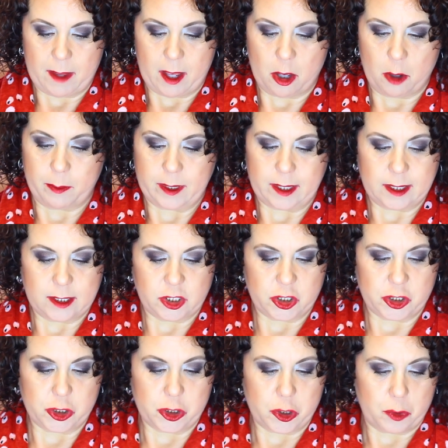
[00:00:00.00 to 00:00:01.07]
helping
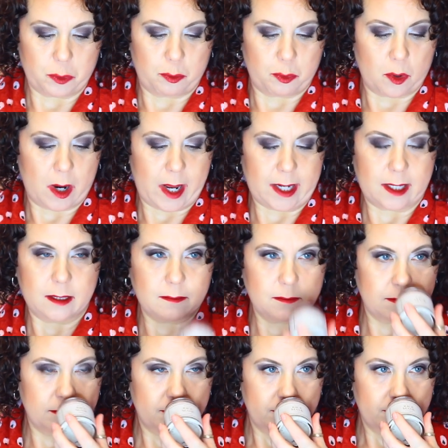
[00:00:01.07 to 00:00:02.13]
to brighten